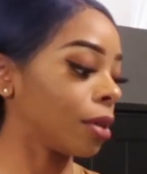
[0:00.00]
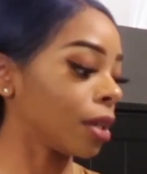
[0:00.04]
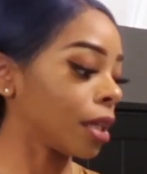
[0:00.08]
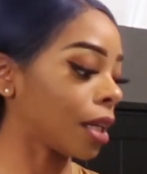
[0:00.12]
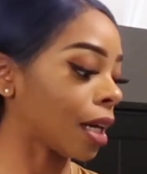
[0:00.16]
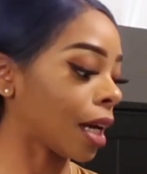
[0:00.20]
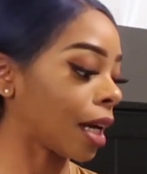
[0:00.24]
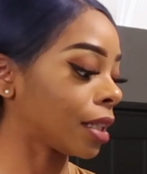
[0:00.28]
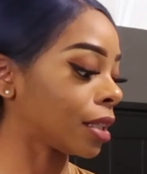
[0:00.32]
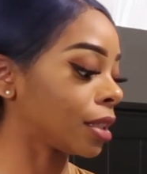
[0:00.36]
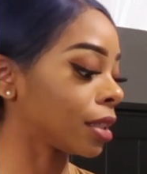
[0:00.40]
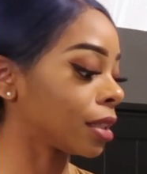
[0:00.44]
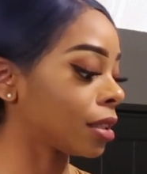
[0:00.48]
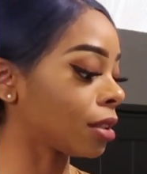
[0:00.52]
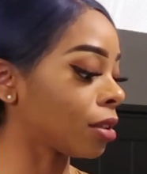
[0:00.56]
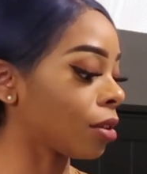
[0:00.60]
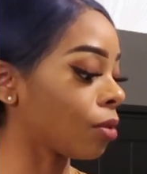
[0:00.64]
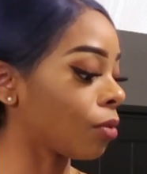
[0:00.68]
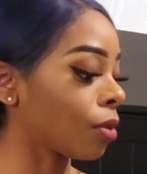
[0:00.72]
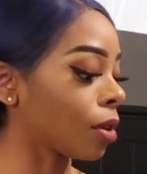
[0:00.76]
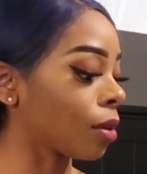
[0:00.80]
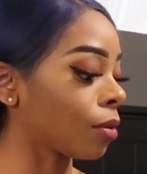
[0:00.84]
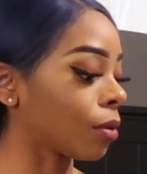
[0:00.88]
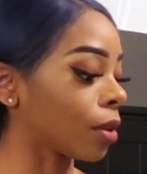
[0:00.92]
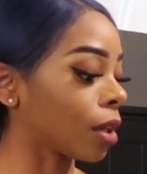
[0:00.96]
but I just
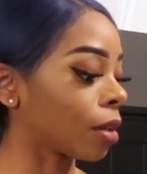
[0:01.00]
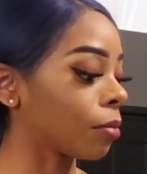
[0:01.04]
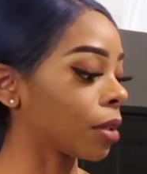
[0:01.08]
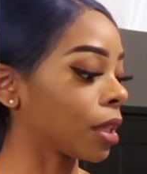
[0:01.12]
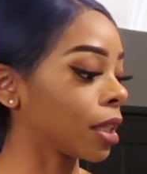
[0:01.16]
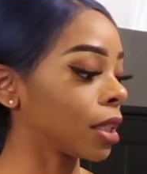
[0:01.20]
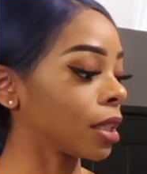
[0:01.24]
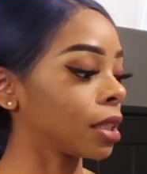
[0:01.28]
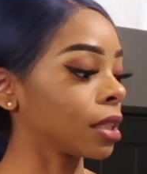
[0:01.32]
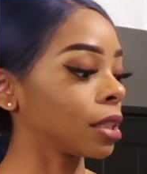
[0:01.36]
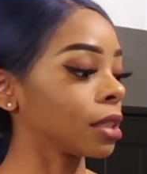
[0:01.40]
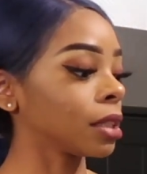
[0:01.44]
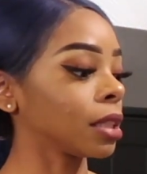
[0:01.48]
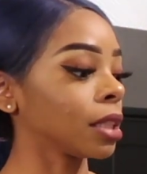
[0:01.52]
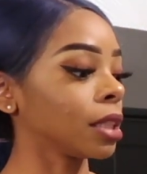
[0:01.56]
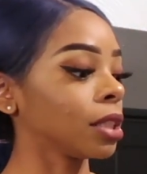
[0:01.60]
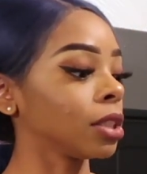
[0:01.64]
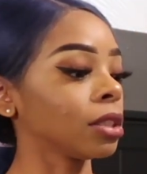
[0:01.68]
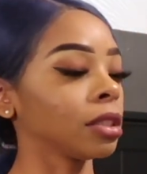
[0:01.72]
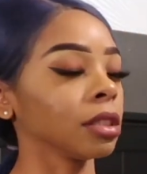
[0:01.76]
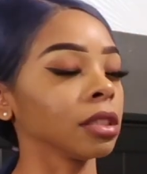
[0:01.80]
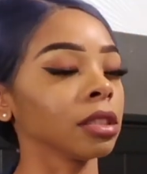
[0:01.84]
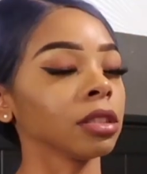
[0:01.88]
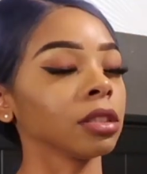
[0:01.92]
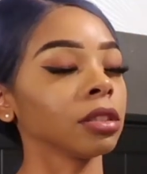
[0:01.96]
don't want to wear it because
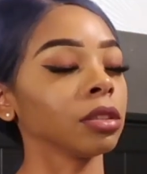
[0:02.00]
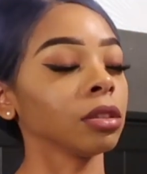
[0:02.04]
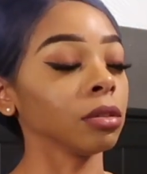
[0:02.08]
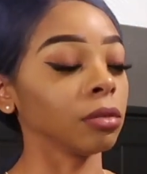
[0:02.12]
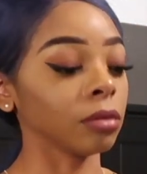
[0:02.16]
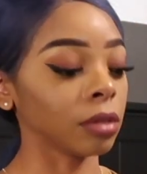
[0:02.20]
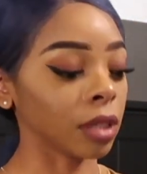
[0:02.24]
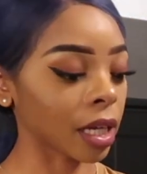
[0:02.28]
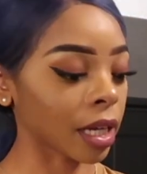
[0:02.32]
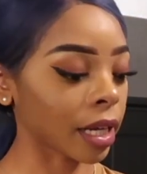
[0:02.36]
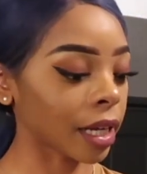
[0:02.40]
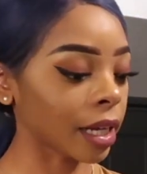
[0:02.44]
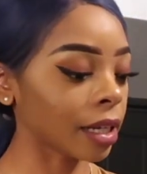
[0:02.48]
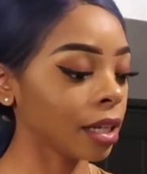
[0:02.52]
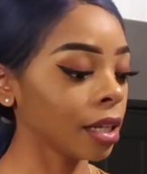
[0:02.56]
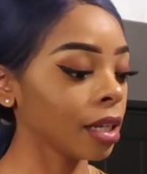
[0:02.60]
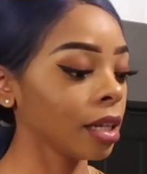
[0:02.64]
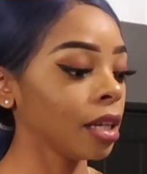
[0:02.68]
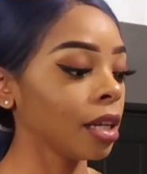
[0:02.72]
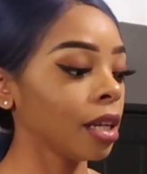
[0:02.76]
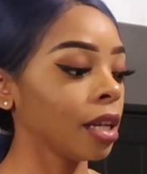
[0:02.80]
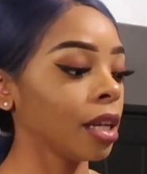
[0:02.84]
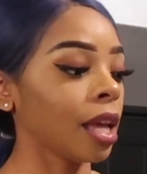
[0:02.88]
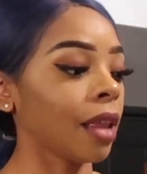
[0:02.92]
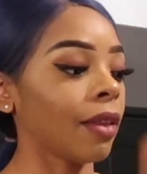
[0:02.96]
it's just too tight.
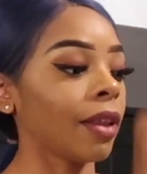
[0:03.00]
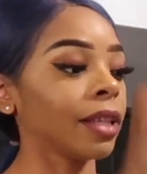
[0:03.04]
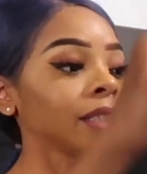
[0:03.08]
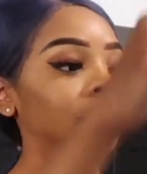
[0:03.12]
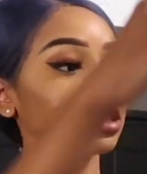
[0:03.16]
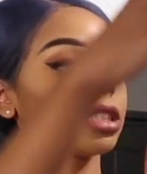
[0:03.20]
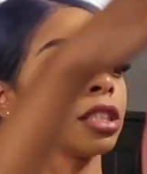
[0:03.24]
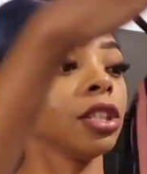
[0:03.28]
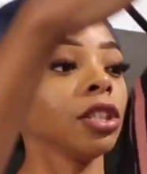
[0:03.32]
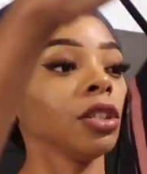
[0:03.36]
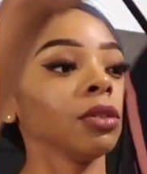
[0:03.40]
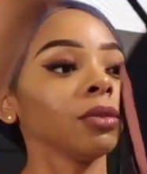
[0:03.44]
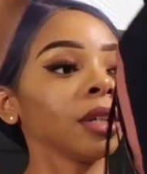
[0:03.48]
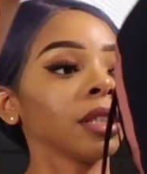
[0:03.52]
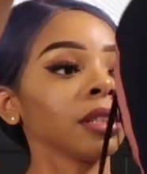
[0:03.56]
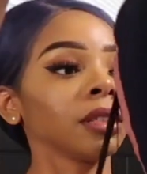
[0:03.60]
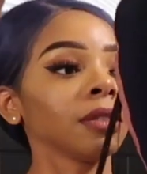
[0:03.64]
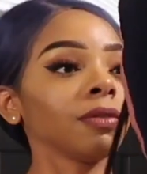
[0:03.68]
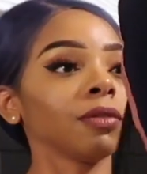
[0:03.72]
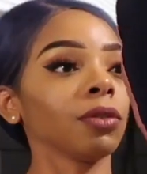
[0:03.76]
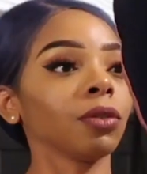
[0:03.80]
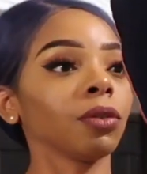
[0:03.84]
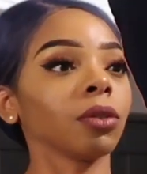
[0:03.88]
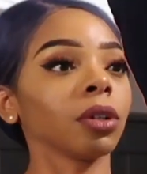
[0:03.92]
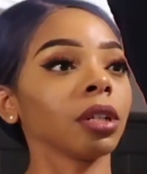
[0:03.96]
And this is a
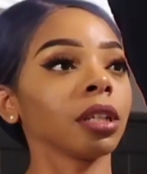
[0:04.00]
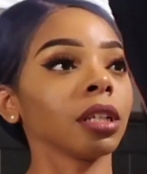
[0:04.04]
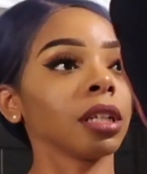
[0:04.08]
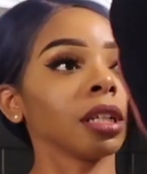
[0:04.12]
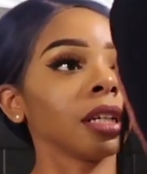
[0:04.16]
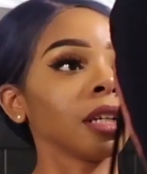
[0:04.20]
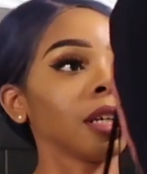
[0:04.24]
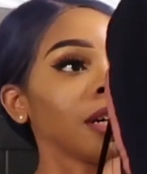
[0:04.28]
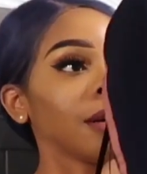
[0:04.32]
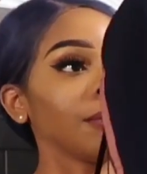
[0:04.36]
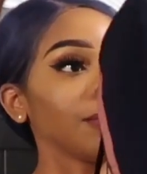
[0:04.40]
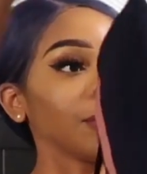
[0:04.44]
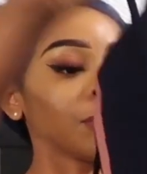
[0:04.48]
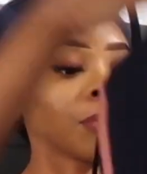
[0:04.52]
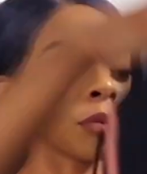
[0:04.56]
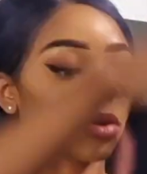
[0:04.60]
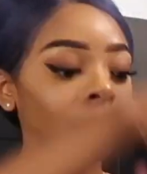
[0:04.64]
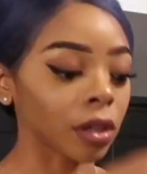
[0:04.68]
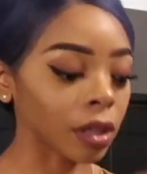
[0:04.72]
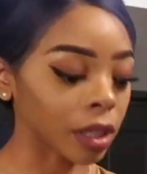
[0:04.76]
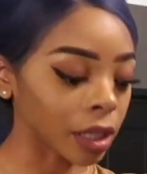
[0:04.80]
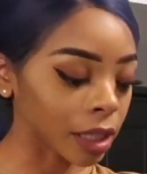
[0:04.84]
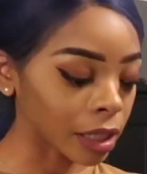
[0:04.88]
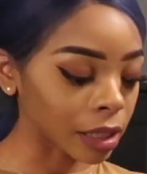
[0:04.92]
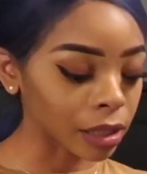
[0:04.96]
US 4, the
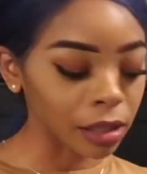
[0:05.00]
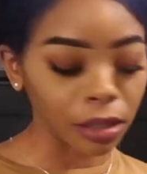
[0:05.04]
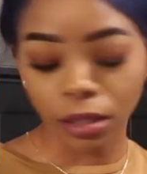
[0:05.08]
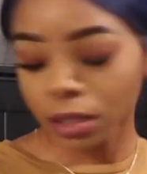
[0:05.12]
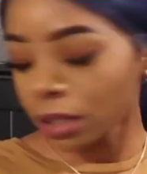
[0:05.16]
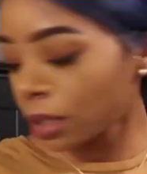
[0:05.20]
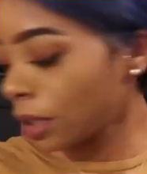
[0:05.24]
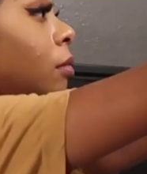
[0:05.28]
bralette.